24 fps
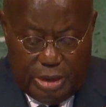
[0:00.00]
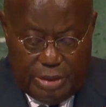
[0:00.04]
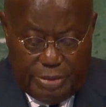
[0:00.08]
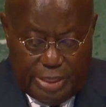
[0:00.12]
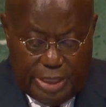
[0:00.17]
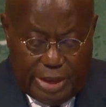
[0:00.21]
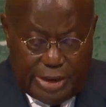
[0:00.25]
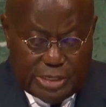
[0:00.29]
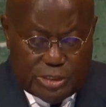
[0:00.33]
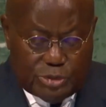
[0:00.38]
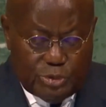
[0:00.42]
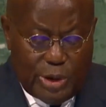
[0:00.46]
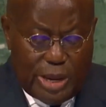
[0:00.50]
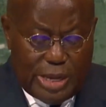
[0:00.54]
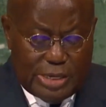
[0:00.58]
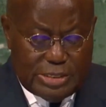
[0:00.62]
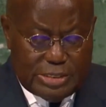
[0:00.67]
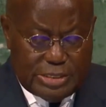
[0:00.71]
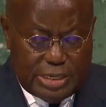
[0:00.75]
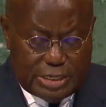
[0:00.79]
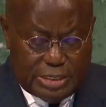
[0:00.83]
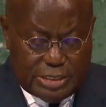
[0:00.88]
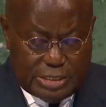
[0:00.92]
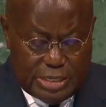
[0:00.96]
That is why
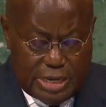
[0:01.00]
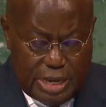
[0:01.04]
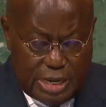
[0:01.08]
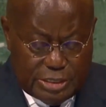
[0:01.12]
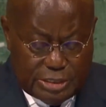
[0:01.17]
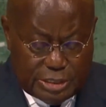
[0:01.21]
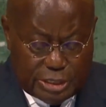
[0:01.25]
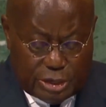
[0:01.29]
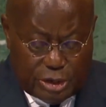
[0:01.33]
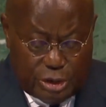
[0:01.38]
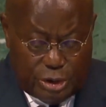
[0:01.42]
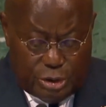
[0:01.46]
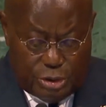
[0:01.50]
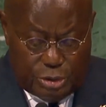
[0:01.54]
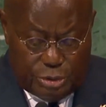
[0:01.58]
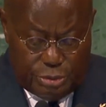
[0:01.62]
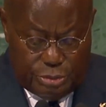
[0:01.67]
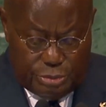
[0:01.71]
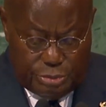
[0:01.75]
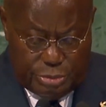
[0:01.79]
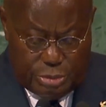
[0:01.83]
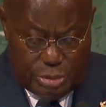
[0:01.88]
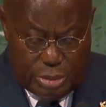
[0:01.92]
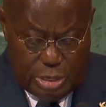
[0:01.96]
6 years ago,
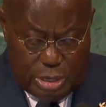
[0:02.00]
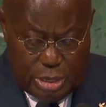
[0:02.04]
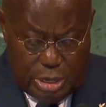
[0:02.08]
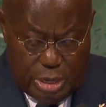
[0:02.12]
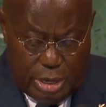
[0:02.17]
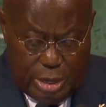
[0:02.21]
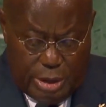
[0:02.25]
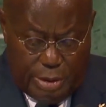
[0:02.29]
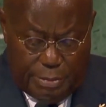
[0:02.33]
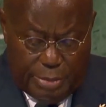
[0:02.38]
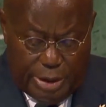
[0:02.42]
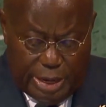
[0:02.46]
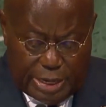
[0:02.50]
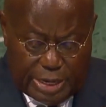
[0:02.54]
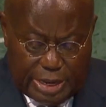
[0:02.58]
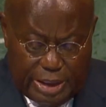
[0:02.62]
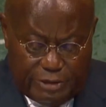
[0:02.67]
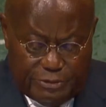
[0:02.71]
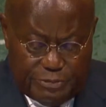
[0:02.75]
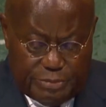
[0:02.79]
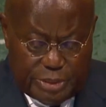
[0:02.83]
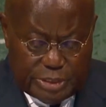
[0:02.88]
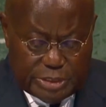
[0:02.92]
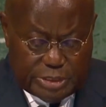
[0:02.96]
my
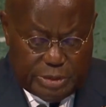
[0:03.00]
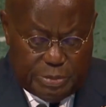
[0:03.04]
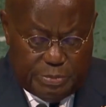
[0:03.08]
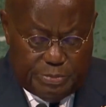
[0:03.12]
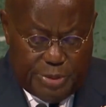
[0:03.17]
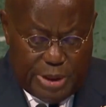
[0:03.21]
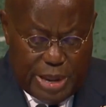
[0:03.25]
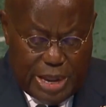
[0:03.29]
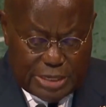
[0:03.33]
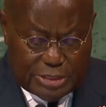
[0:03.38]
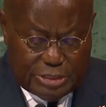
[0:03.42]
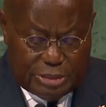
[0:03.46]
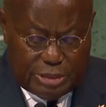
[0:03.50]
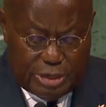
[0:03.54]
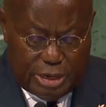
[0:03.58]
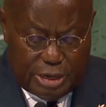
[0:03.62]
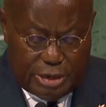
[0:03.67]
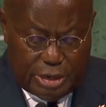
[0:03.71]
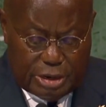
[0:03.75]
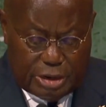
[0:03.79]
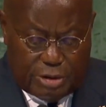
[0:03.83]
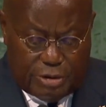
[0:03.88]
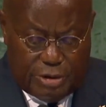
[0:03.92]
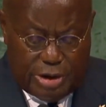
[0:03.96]
government embarked on
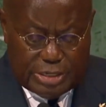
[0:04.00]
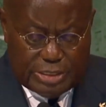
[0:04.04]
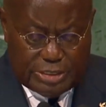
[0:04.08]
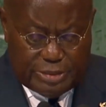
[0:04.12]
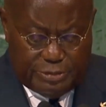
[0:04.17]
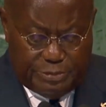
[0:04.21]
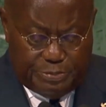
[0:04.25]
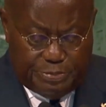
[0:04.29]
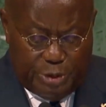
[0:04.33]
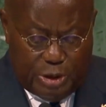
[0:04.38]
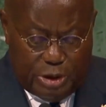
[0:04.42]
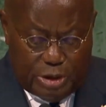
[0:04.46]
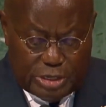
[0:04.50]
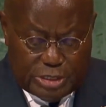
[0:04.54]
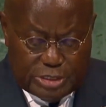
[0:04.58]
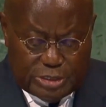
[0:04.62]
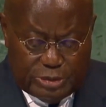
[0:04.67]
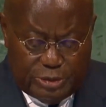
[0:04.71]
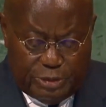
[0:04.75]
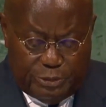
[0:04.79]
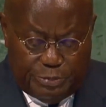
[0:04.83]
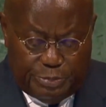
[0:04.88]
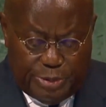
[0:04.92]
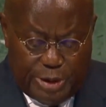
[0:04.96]
an aggressive
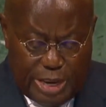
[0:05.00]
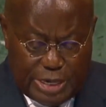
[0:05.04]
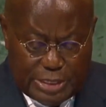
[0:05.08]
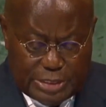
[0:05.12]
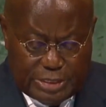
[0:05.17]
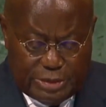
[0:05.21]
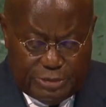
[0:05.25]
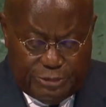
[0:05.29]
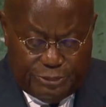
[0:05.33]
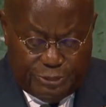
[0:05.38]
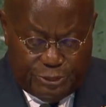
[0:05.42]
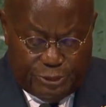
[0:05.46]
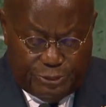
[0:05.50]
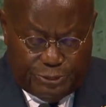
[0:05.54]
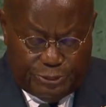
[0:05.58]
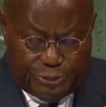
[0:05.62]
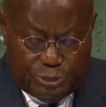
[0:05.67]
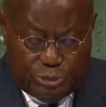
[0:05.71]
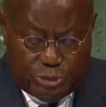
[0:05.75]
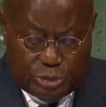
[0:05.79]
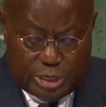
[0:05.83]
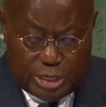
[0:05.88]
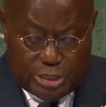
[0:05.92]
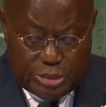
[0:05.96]
policy of planting for
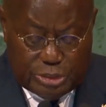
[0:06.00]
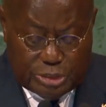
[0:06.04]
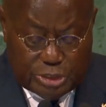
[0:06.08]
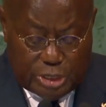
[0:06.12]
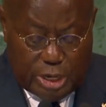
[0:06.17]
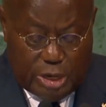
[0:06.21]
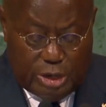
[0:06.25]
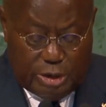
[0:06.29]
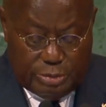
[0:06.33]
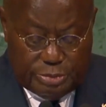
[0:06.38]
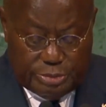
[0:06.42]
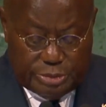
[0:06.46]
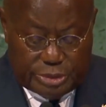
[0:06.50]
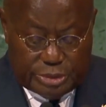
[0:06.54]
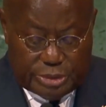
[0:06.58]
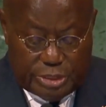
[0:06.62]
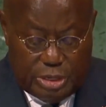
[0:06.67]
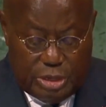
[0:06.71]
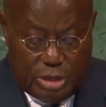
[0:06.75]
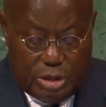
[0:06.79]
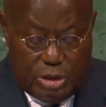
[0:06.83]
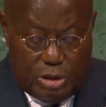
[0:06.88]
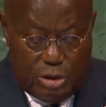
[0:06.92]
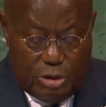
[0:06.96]
food and jobs,
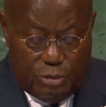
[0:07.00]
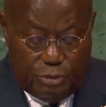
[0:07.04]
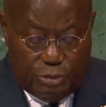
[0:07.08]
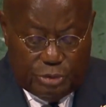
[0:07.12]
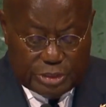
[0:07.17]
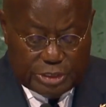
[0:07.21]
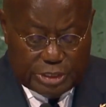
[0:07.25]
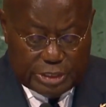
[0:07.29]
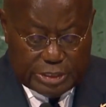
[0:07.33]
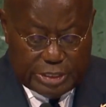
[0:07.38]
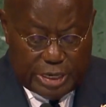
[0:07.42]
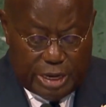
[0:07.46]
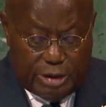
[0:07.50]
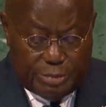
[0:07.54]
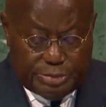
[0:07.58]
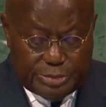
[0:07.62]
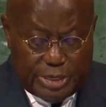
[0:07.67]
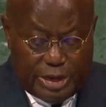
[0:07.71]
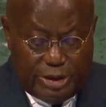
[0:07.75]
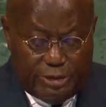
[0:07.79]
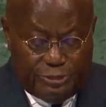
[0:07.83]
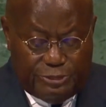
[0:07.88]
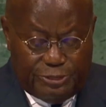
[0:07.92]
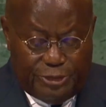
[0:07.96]
which has helped
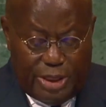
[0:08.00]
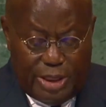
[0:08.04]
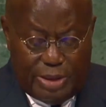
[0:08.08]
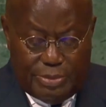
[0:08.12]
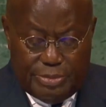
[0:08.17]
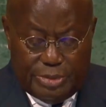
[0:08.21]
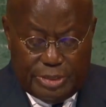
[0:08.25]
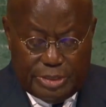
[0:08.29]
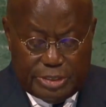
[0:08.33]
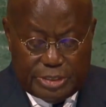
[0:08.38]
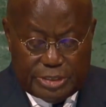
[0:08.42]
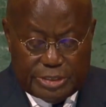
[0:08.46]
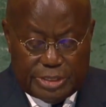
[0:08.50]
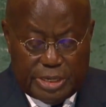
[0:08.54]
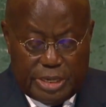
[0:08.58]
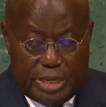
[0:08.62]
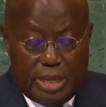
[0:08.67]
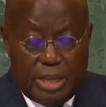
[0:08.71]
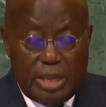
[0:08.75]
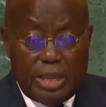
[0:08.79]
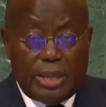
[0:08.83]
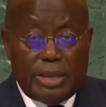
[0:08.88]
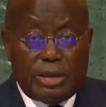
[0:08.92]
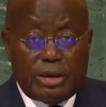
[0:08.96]
our farmers
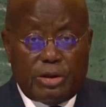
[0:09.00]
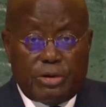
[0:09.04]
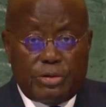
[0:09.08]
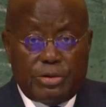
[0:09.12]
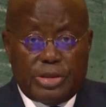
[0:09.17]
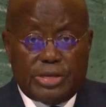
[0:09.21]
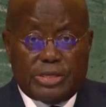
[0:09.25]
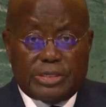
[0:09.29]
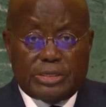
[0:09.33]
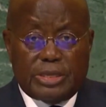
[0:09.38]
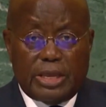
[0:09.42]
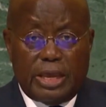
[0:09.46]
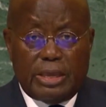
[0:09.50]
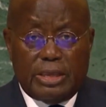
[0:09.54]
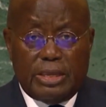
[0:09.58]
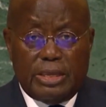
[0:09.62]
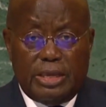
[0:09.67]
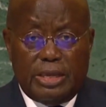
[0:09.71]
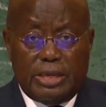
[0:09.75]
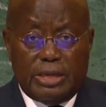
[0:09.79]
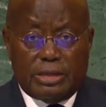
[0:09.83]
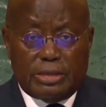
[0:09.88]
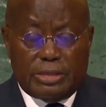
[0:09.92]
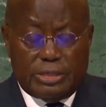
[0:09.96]
increase their
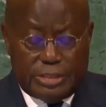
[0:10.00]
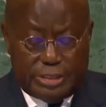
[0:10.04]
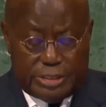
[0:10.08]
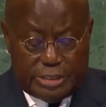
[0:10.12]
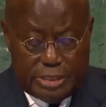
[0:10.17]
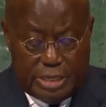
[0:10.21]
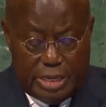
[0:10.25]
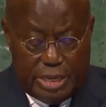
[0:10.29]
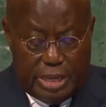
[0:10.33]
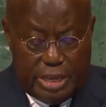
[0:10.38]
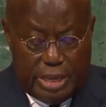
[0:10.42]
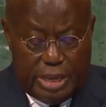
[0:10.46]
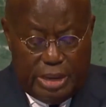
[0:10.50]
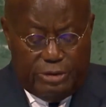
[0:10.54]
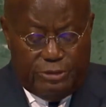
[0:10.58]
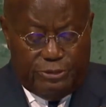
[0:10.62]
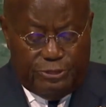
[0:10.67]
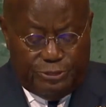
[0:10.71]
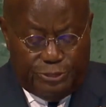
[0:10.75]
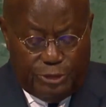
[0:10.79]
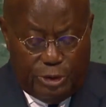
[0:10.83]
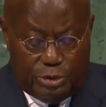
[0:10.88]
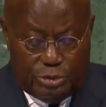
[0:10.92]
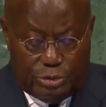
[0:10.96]
yields in
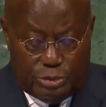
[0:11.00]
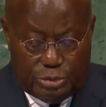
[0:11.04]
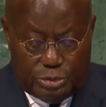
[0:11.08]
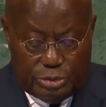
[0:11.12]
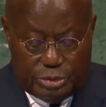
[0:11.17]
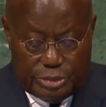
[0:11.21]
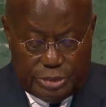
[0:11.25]
folds.